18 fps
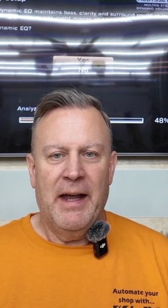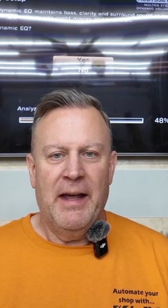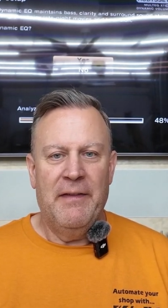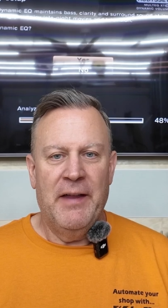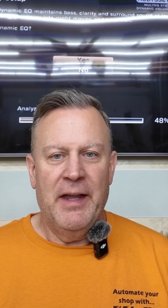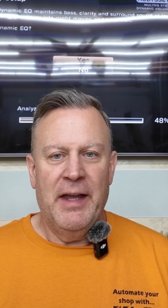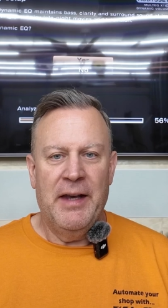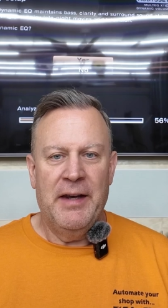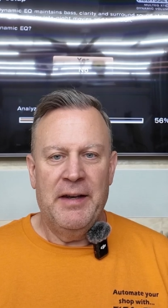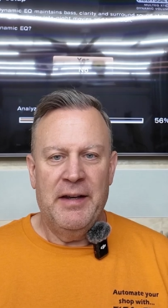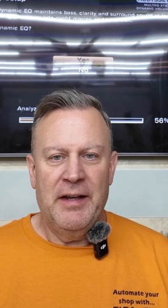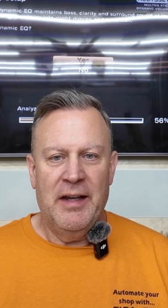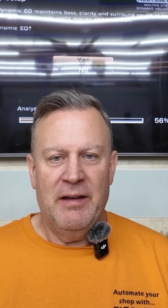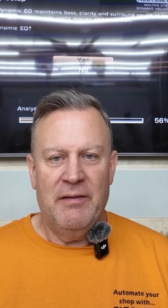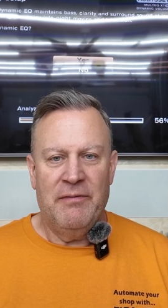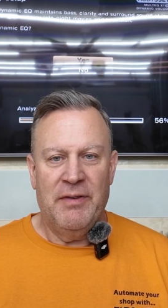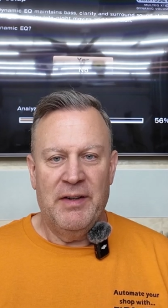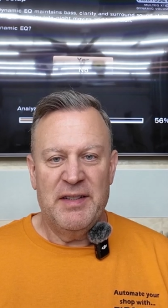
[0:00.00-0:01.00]
And then
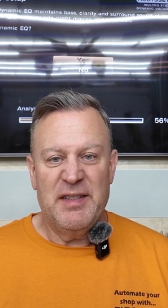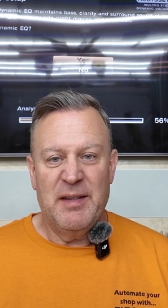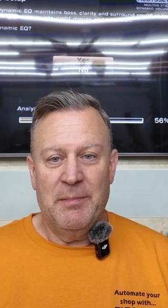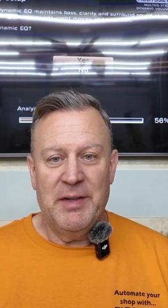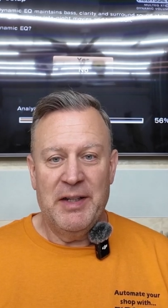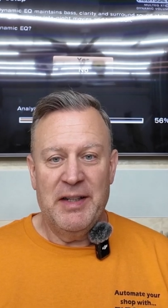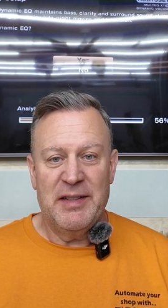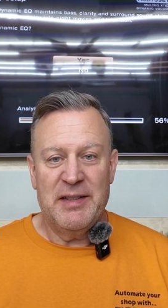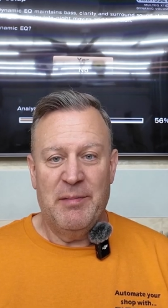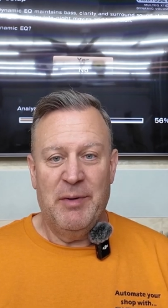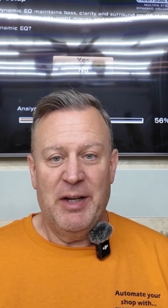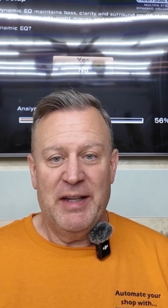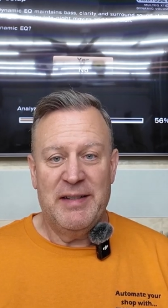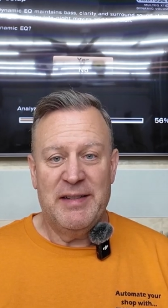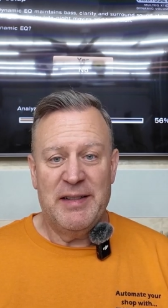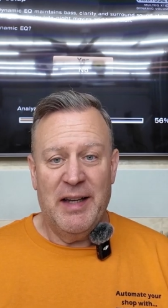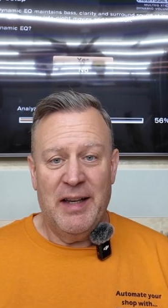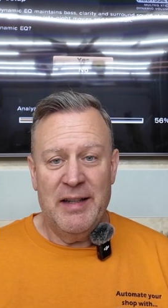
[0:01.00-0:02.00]
if something doesn't
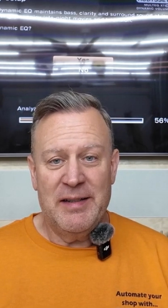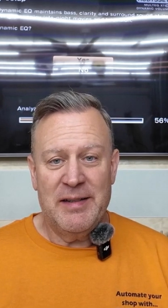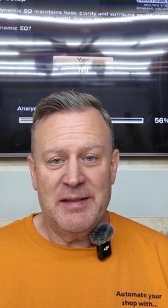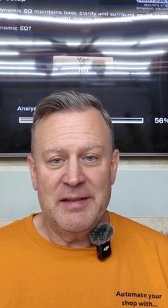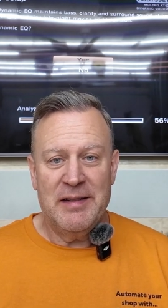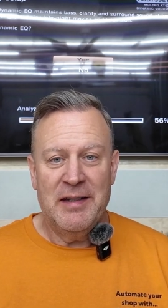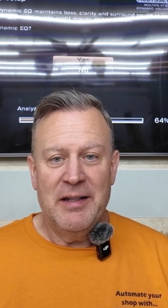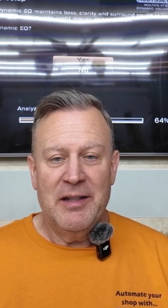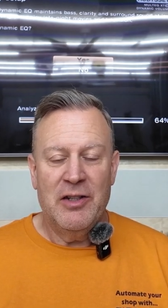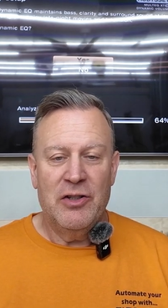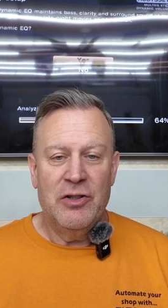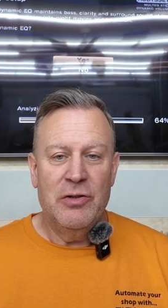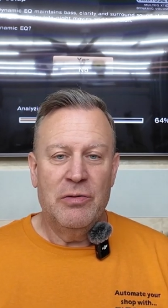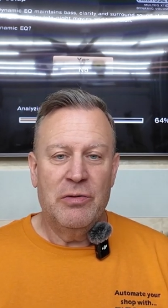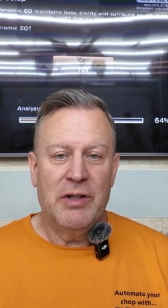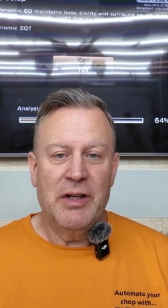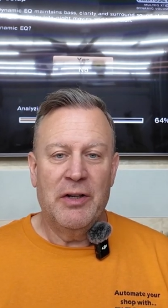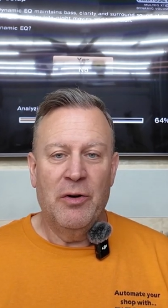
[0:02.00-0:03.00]
make sense,
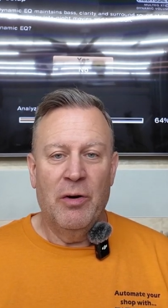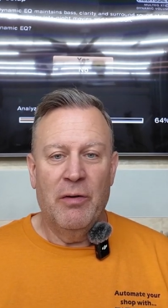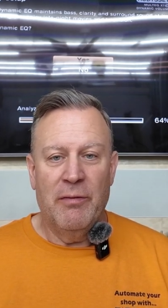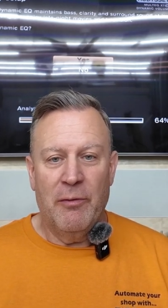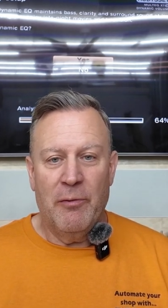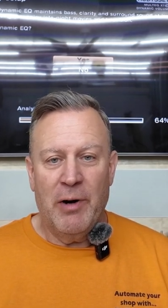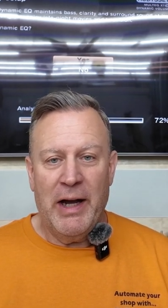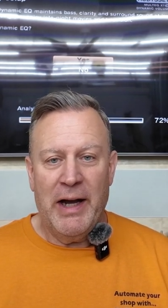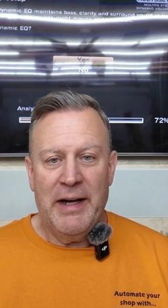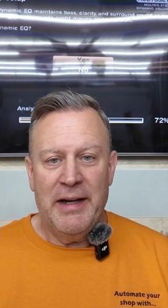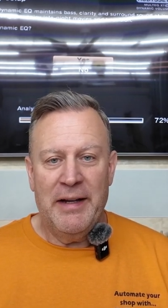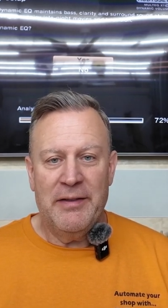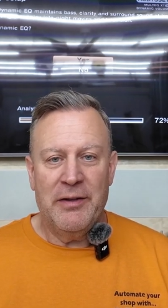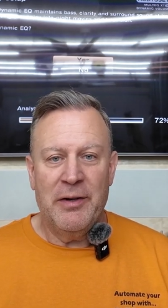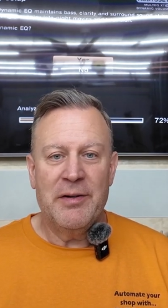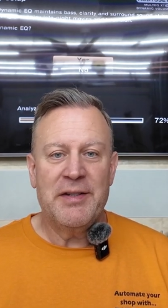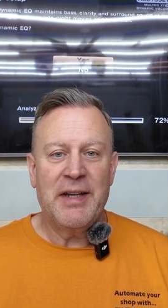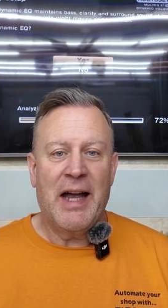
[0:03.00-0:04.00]
you can override
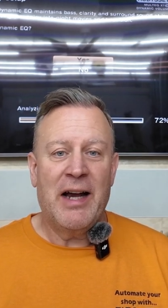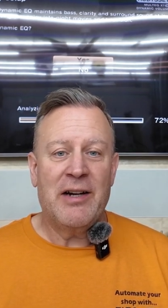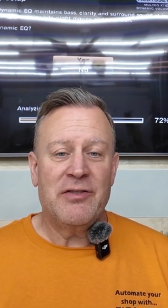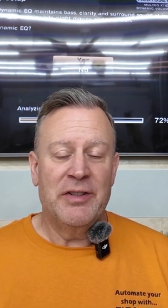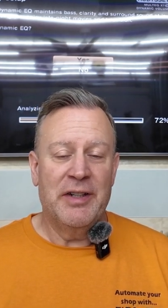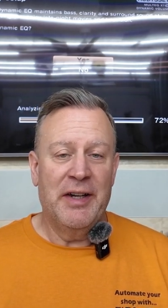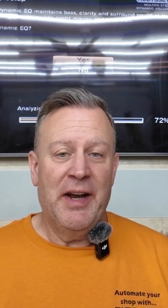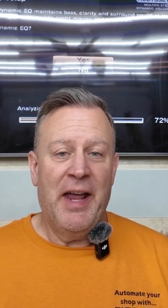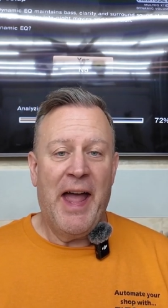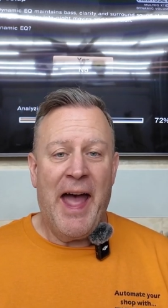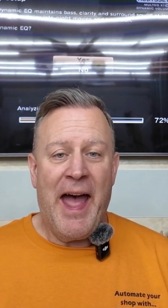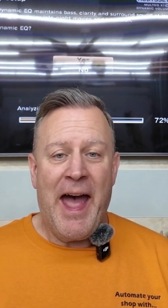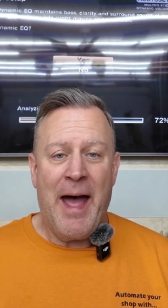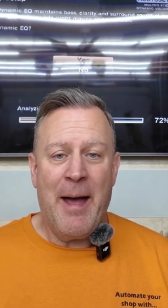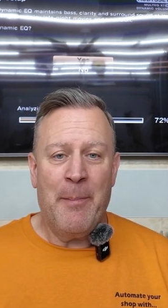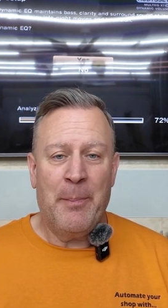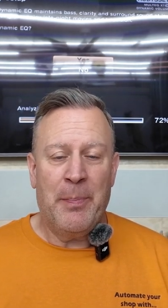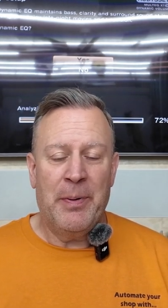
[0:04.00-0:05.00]
it. There's actually an
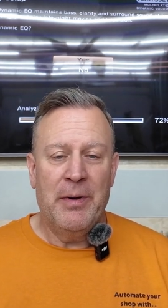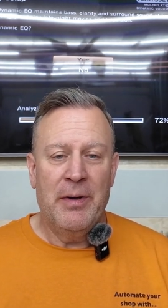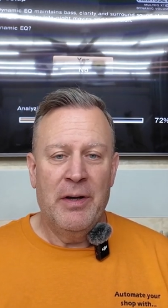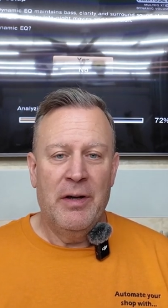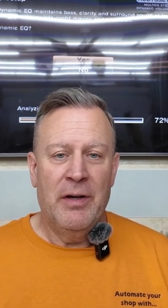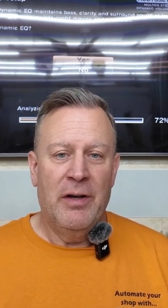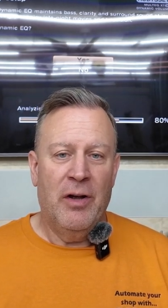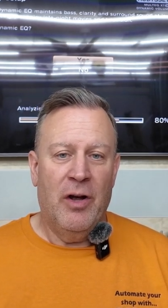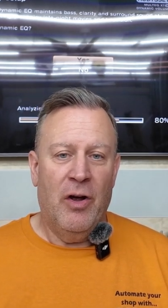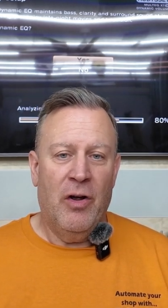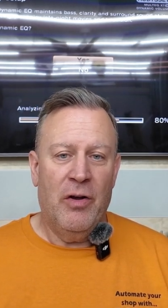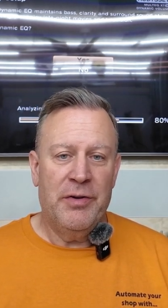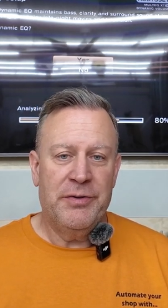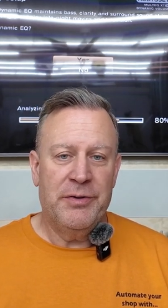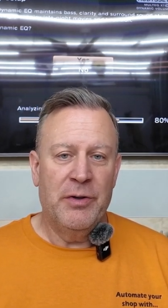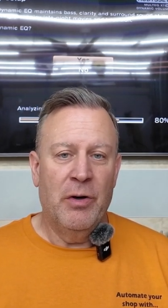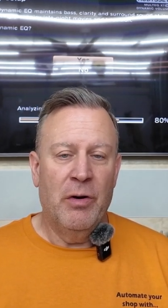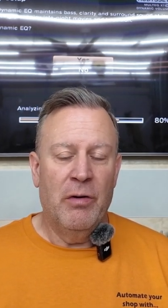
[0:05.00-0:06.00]
app
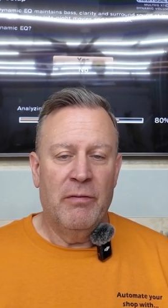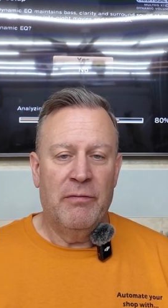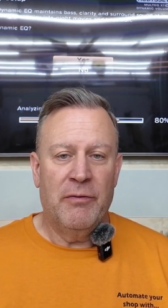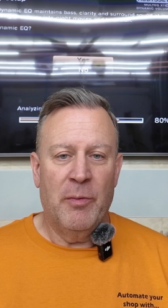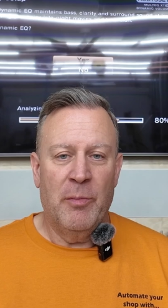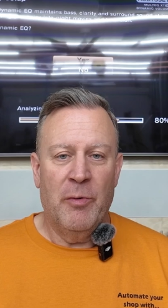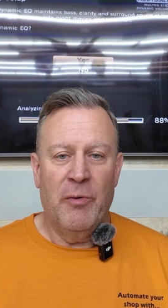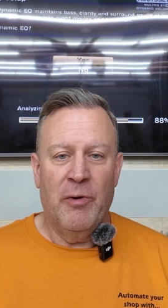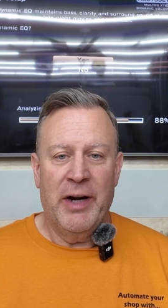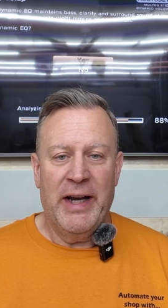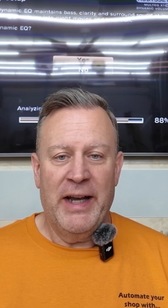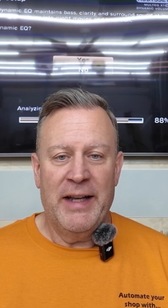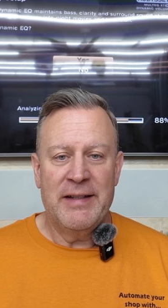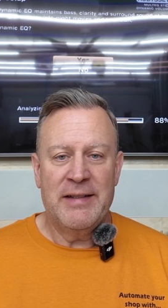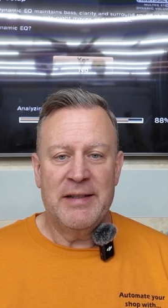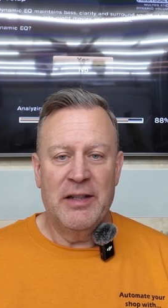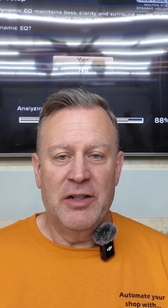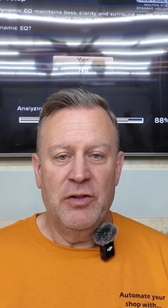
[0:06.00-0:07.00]
also for
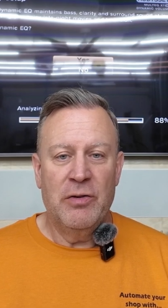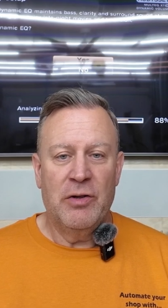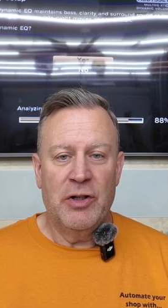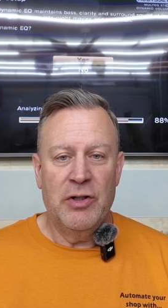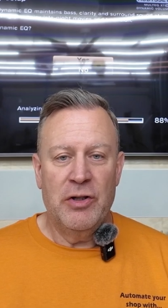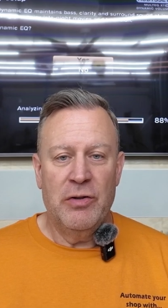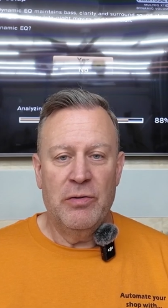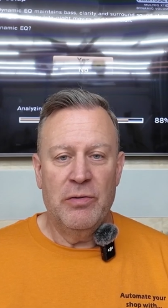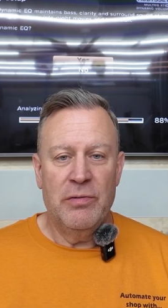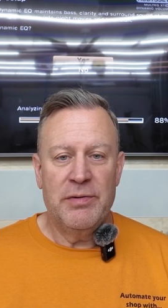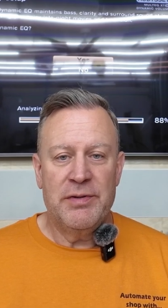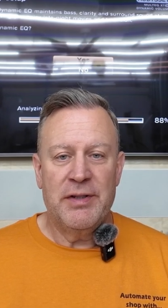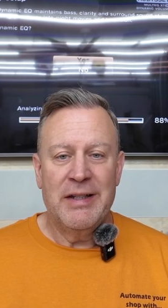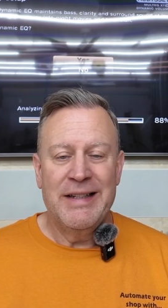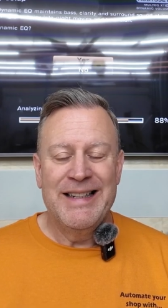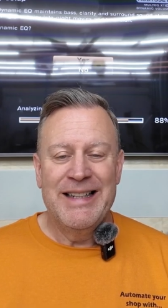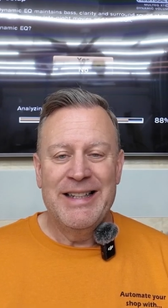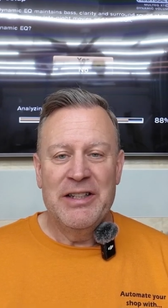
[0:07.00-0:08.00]
Marantz that you can
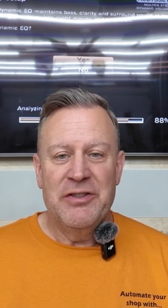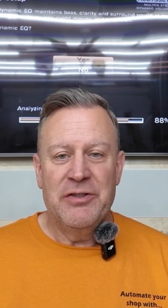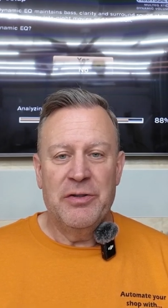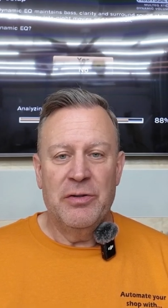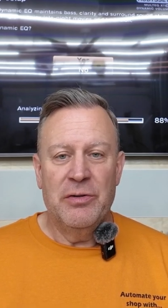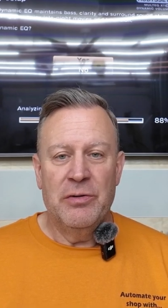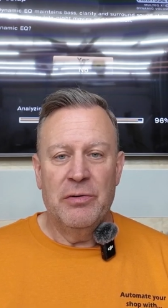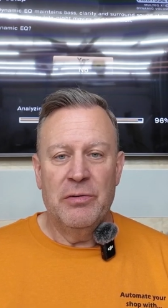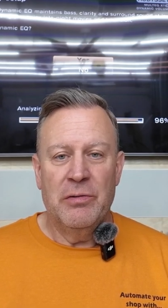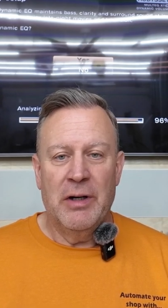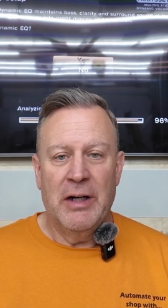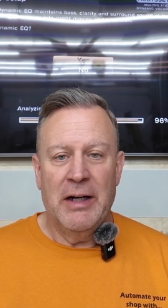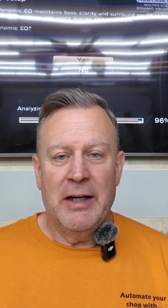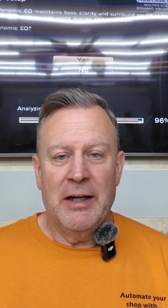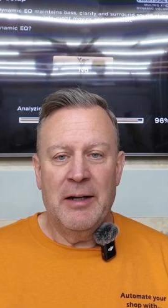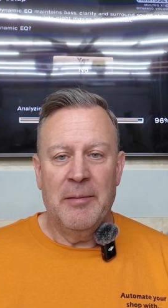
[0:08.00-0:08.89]
use to